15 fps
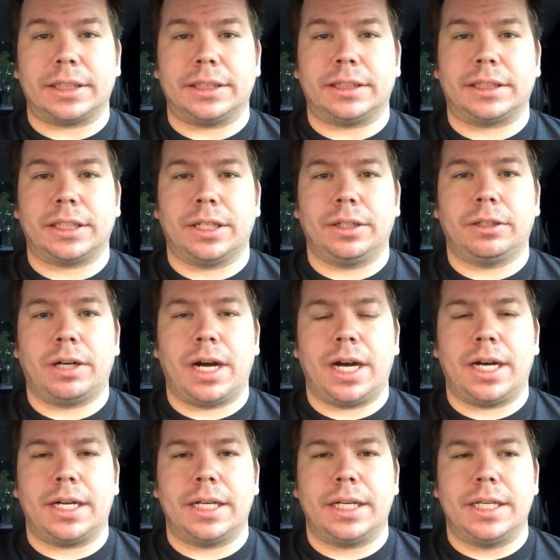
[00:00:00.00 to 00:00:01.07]
And
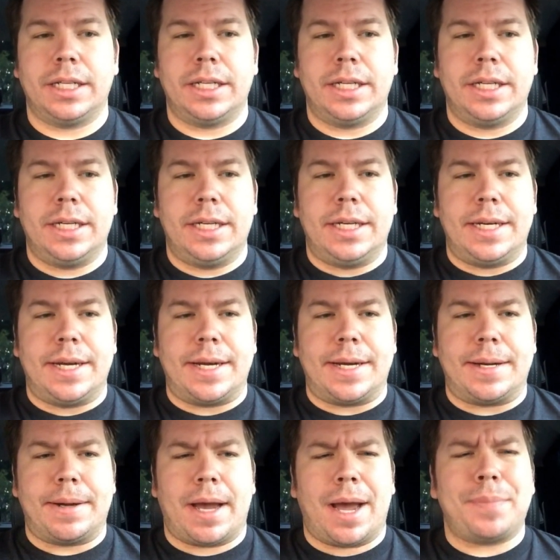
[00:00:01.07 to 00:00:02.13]
so
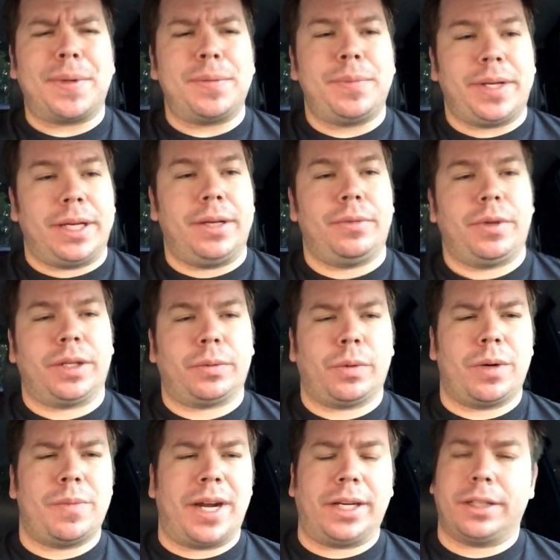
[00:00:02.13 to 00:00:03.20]
I happened to be with one
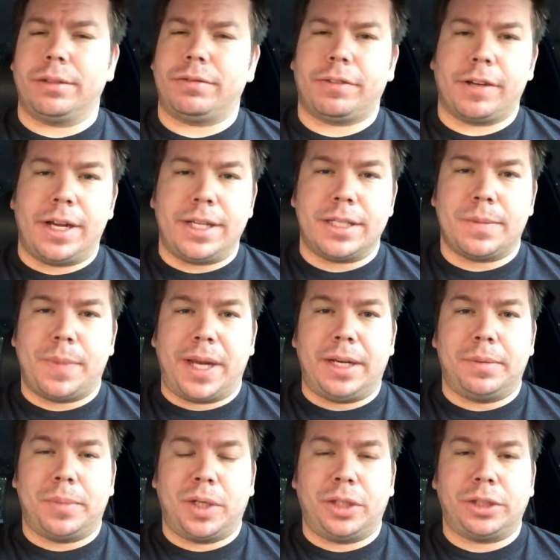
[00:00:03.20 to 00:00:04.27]
of my good friends, Ben
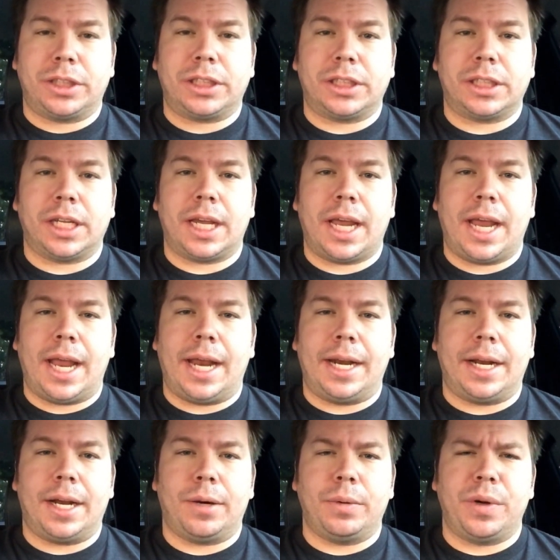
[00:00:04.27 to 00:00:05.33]
DeBose, and
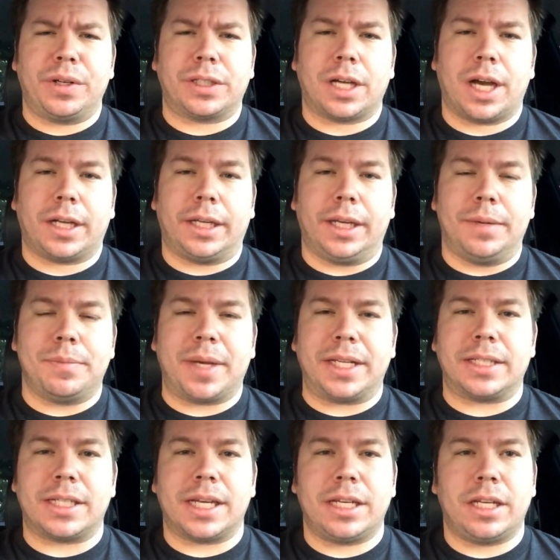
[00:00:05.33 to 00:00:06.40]
we were talking, and Ben
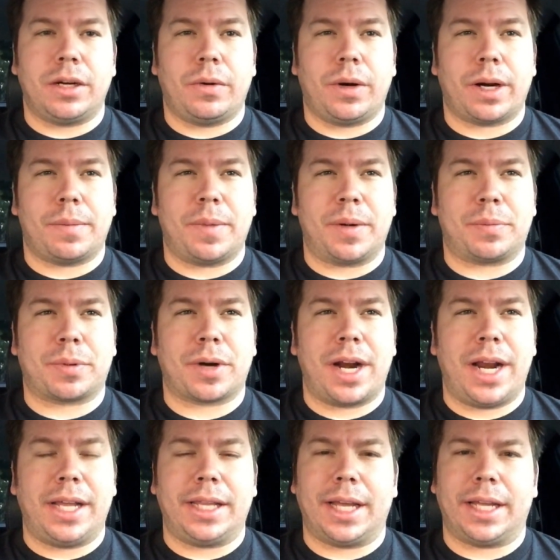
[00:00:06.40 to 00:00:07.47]
said, you know what, I'm going to
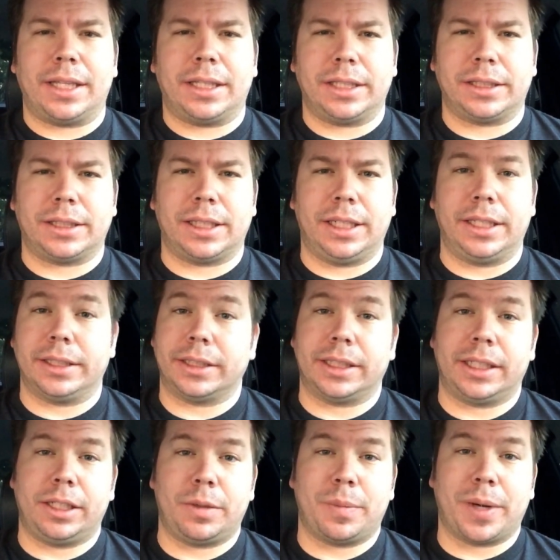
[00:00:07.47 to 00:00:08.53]
pray that this thing isn't
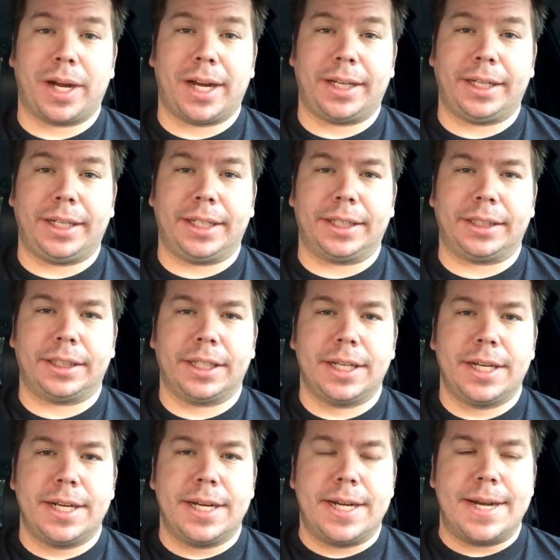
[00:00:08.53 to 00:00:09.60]
in your body, and
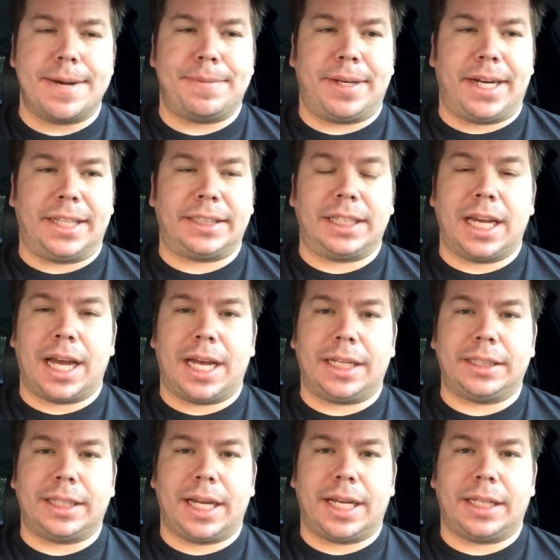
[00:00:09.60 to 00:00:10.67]
I'm going to ask
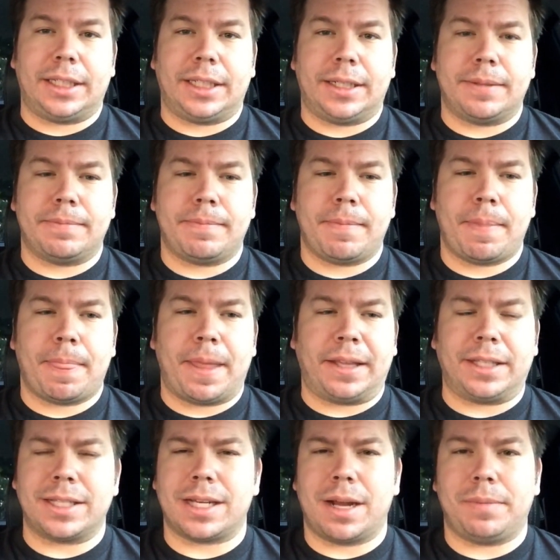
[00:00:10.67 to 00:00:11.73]
God that that
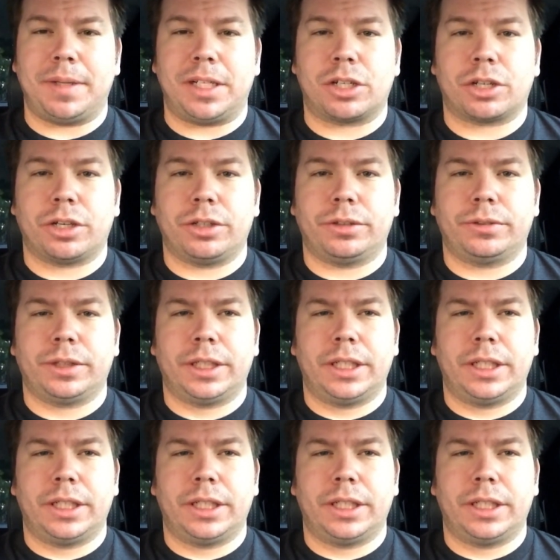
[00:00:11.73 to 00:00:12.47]
this not be true.